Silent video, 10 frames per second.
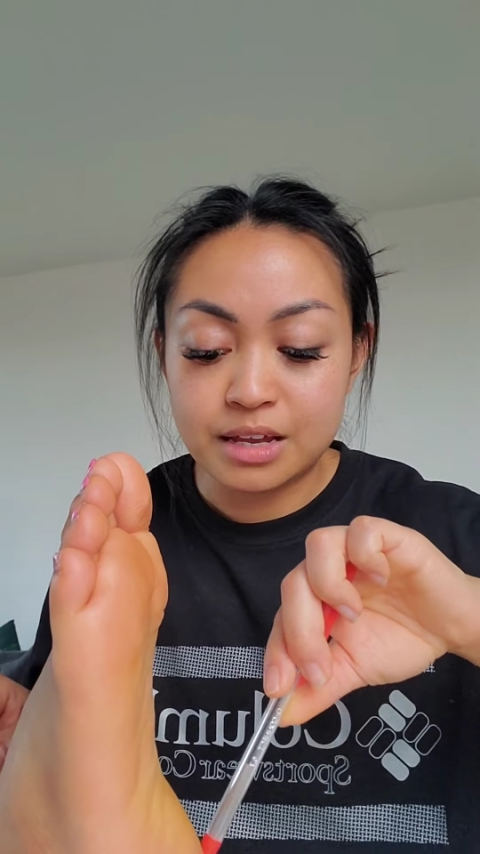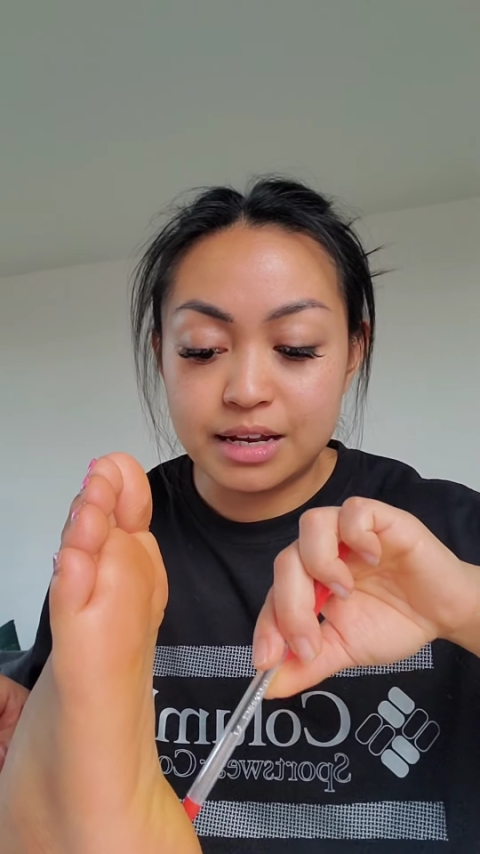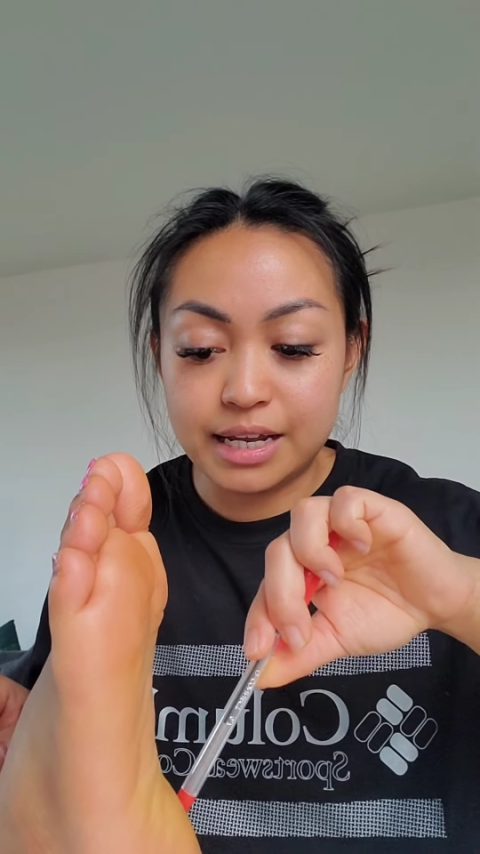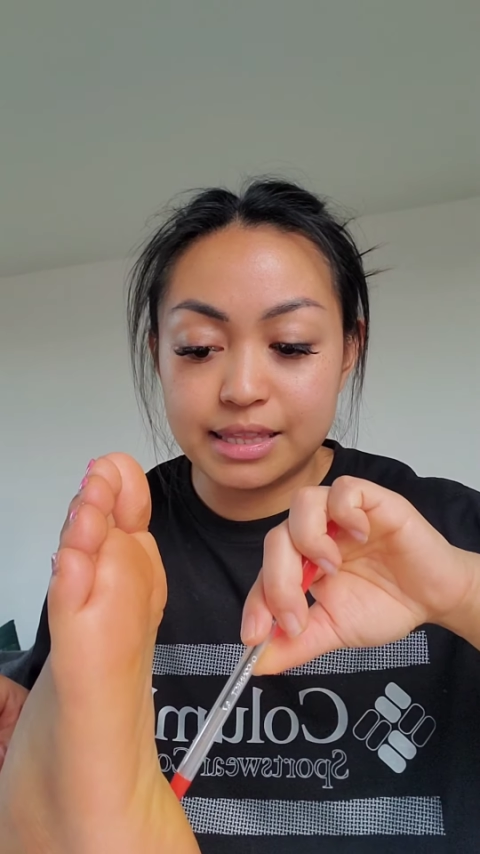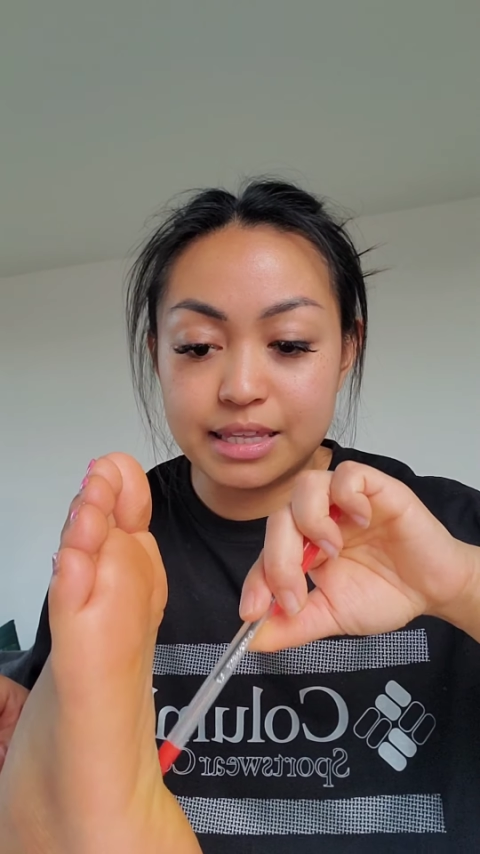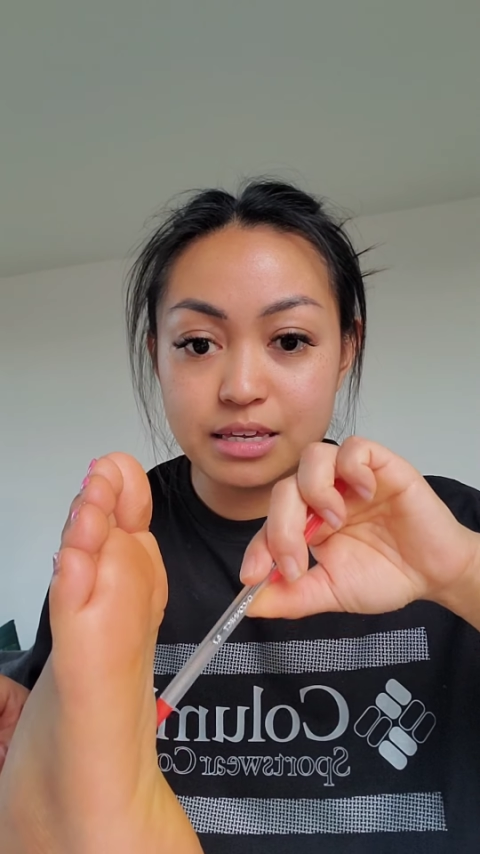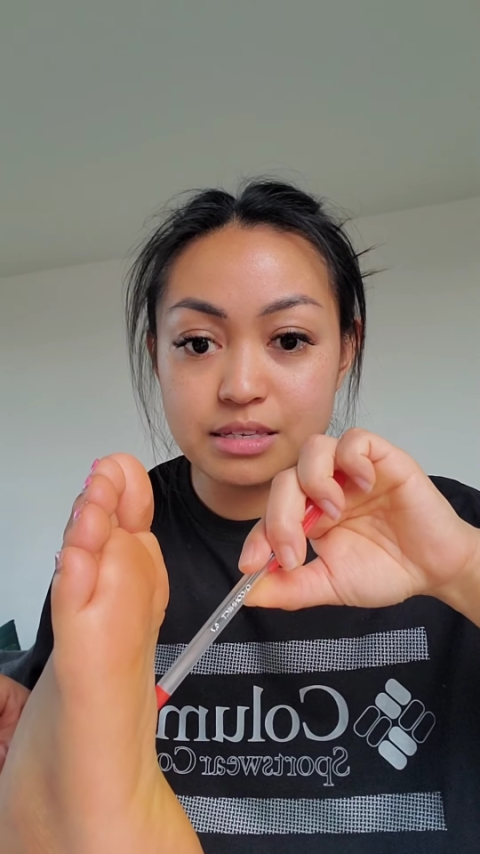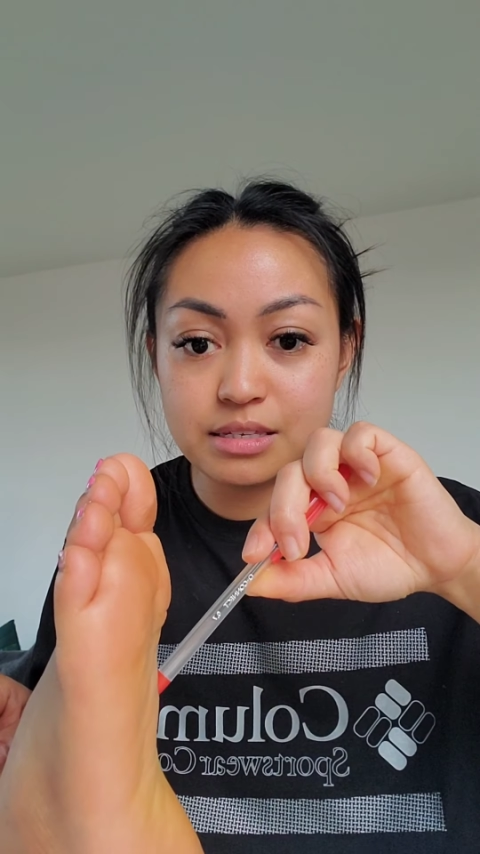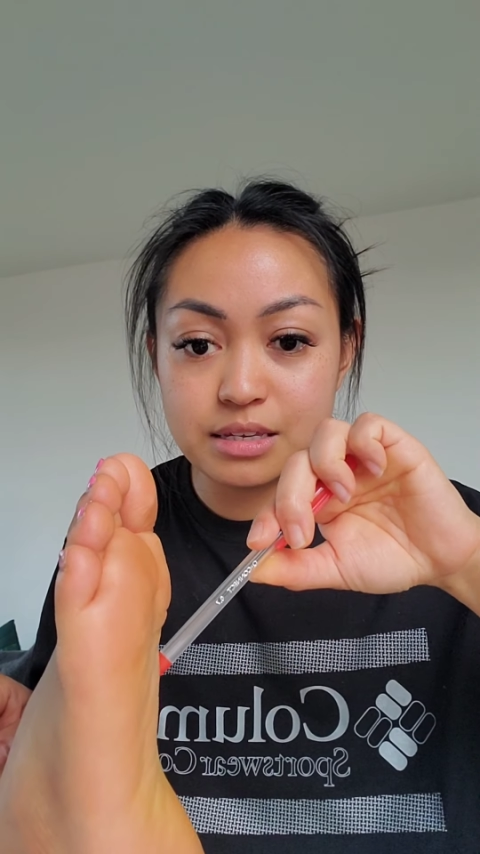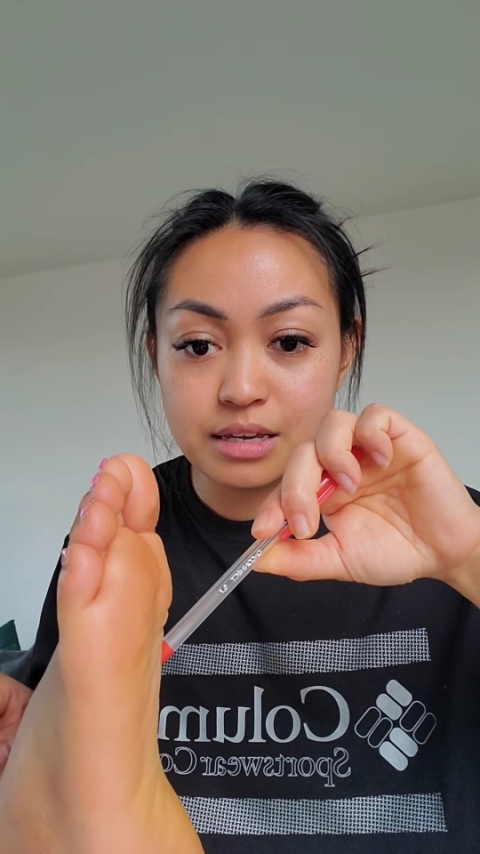like
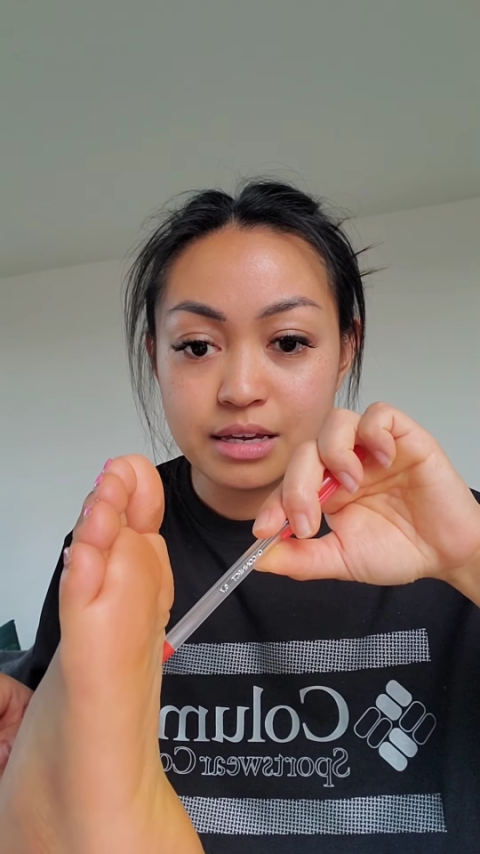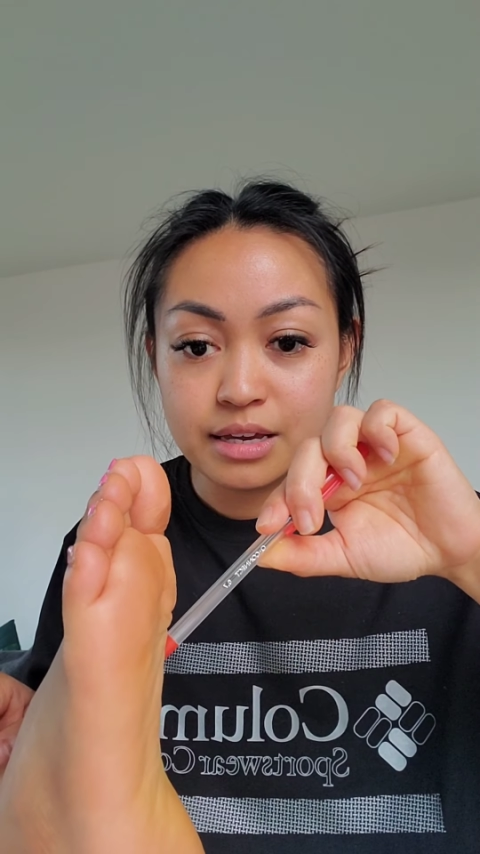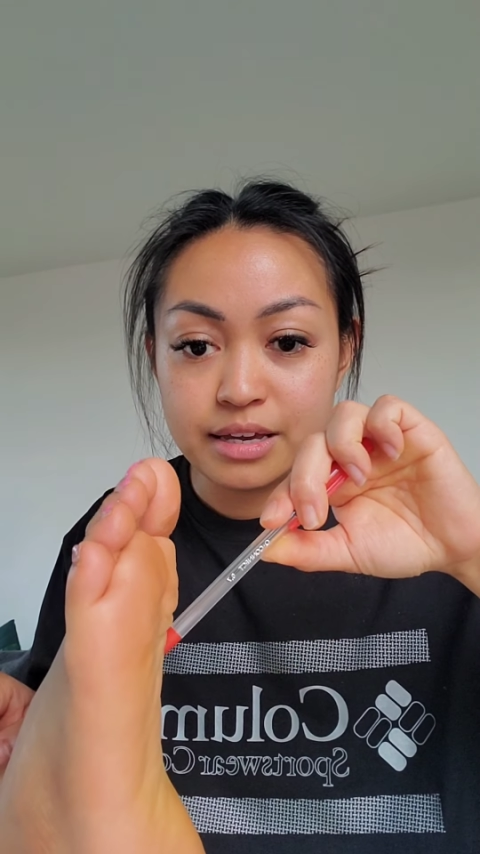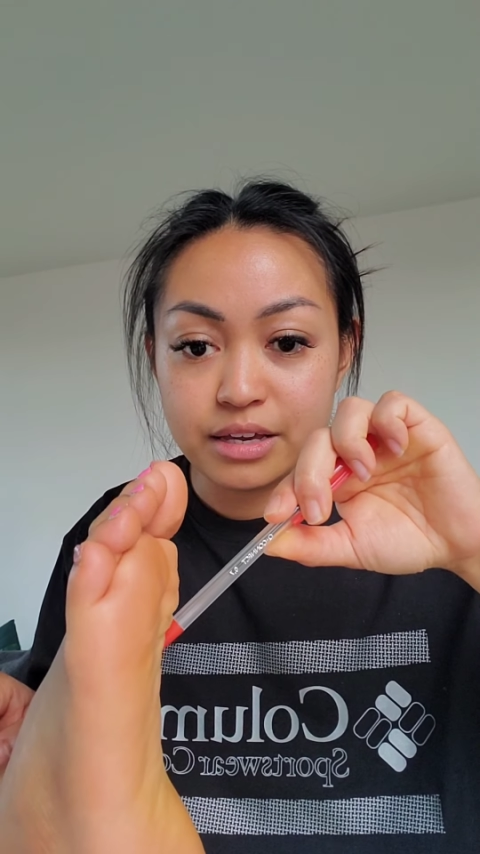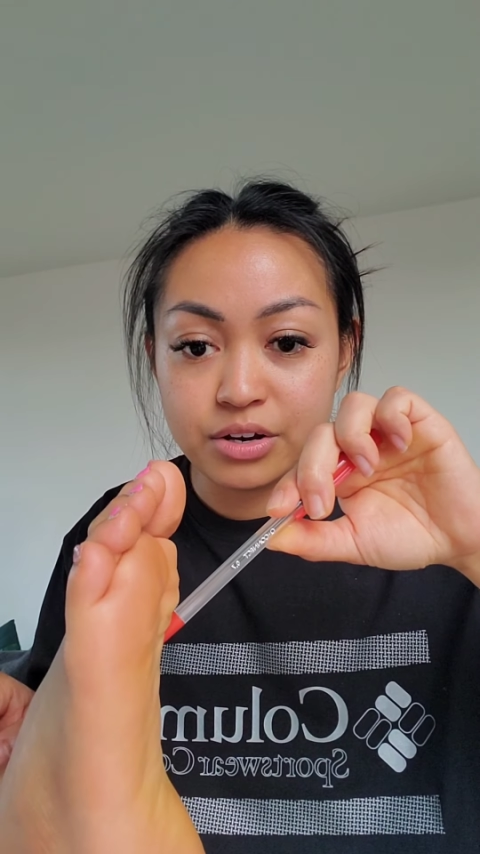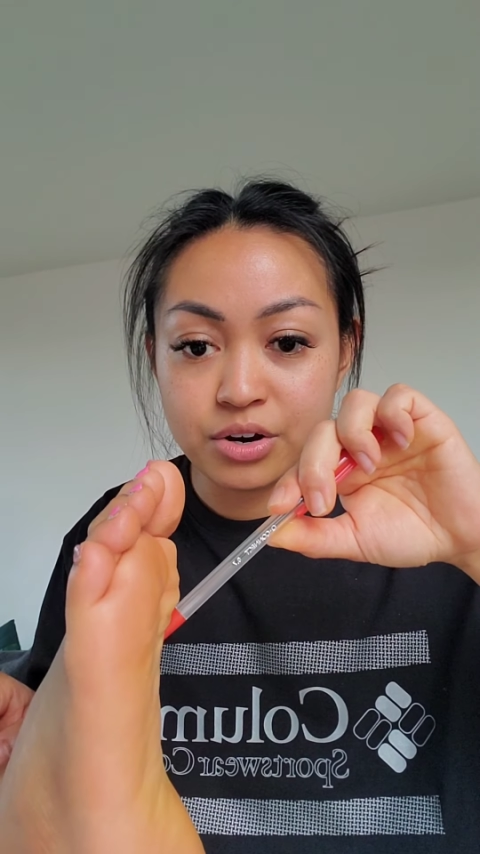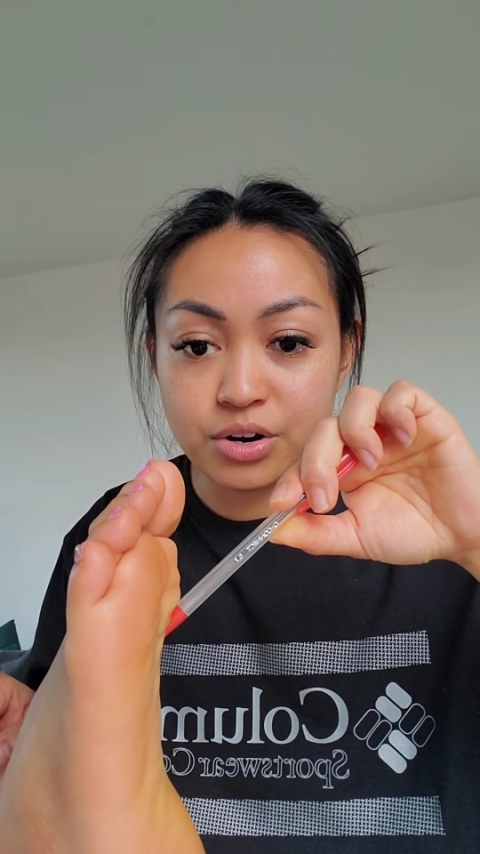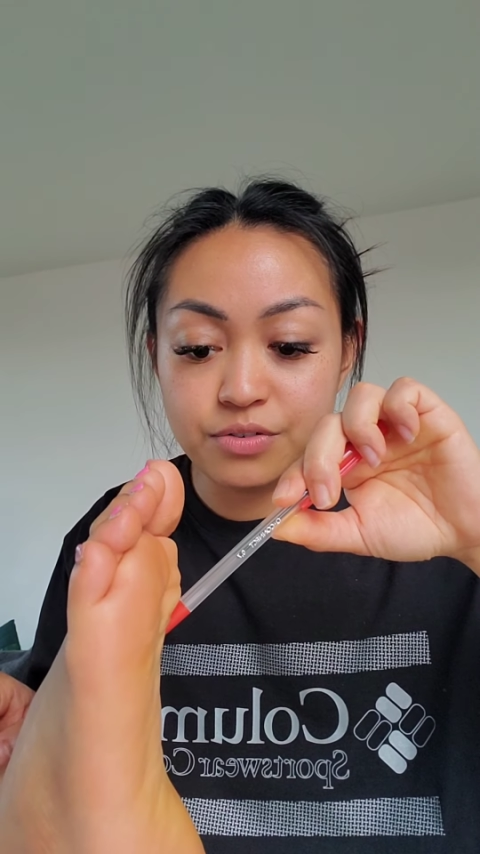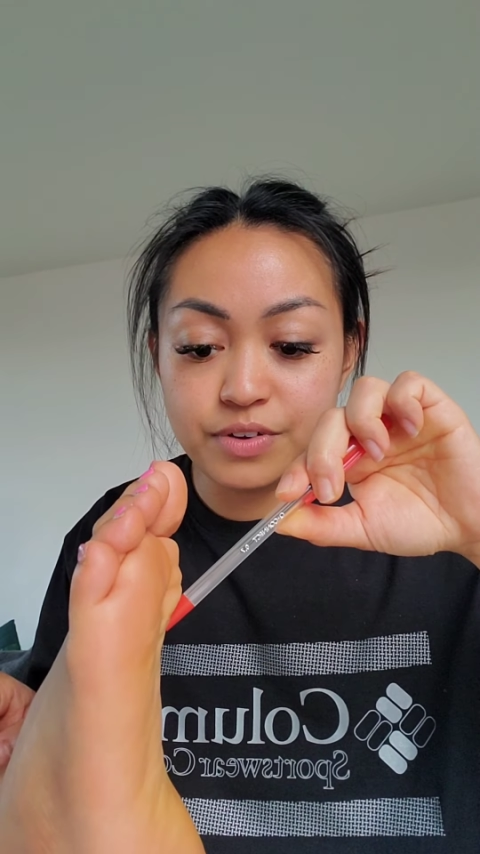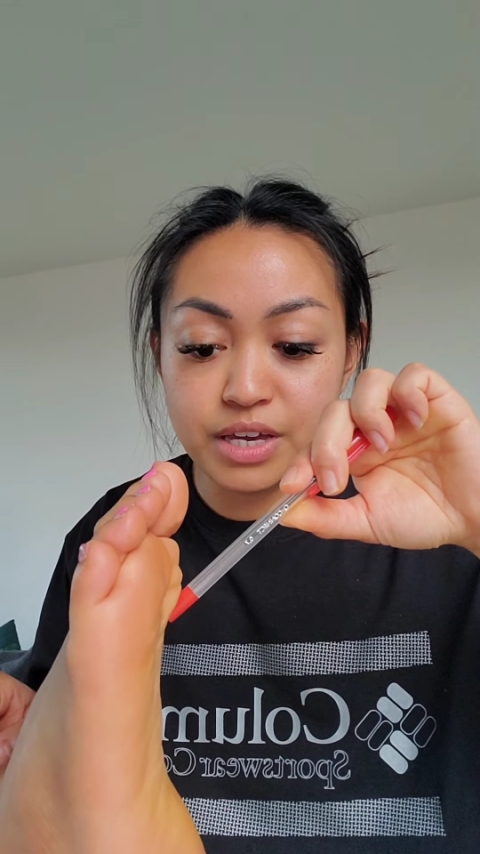this,
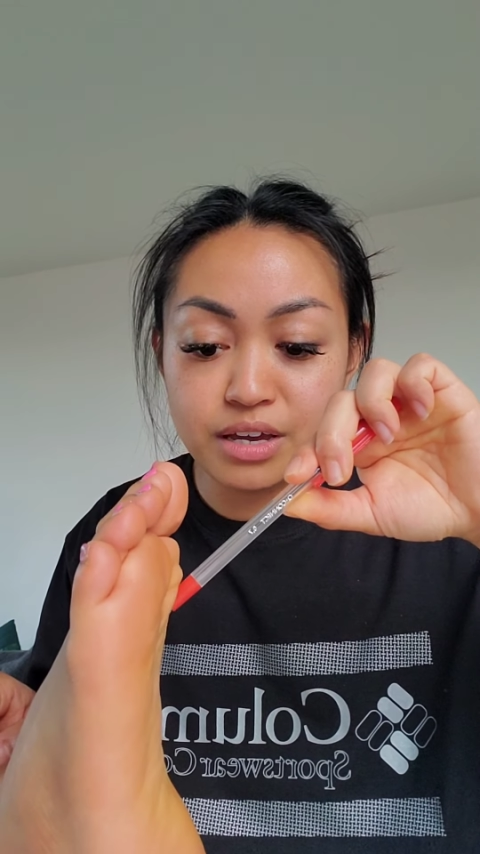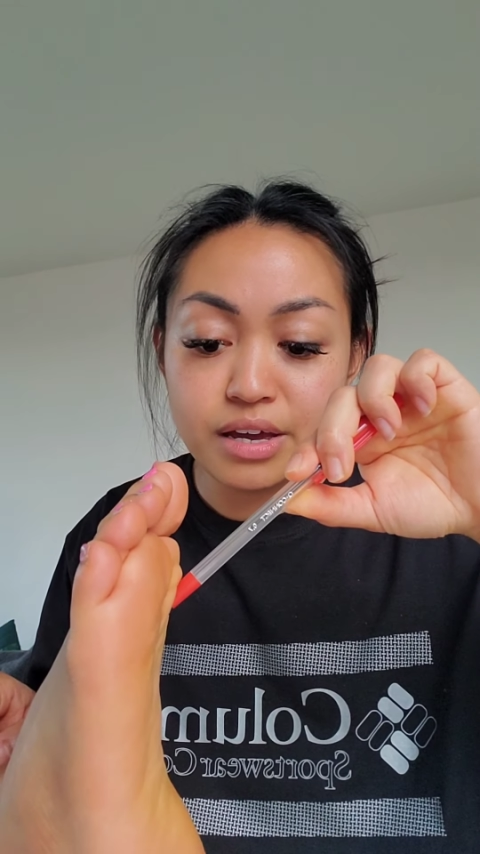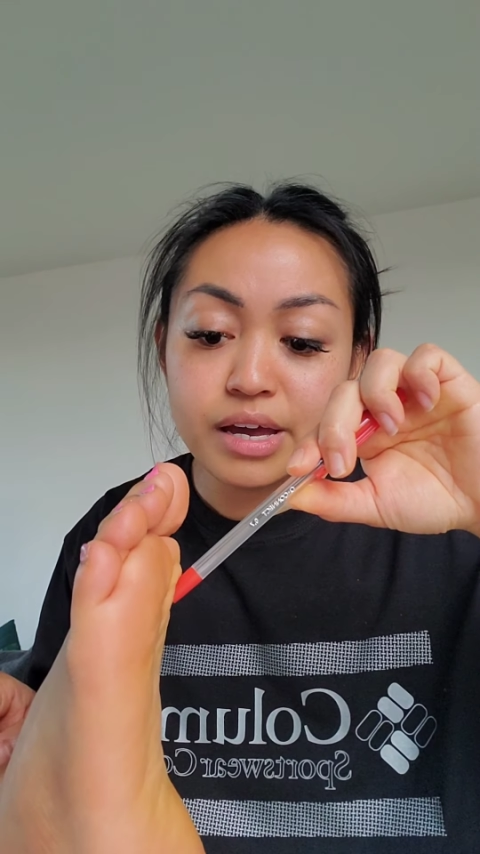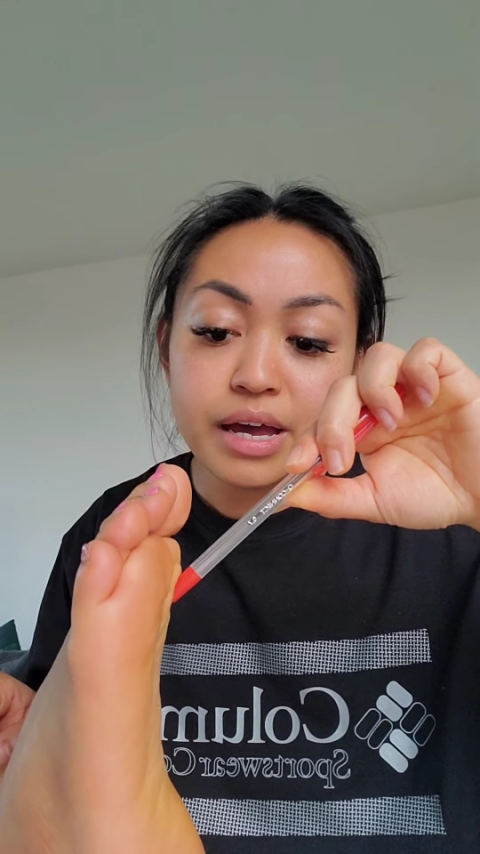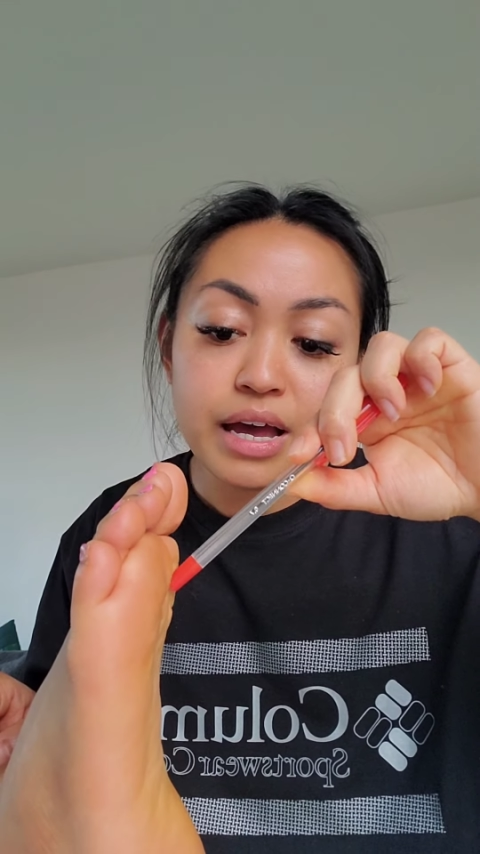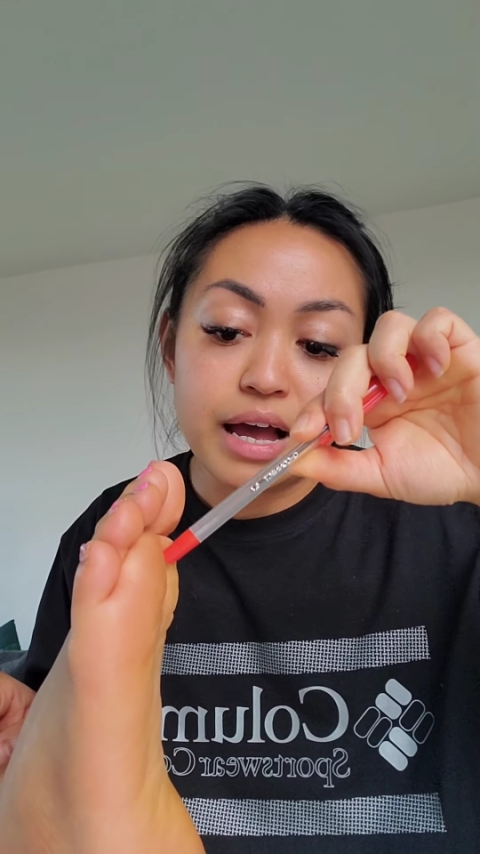curving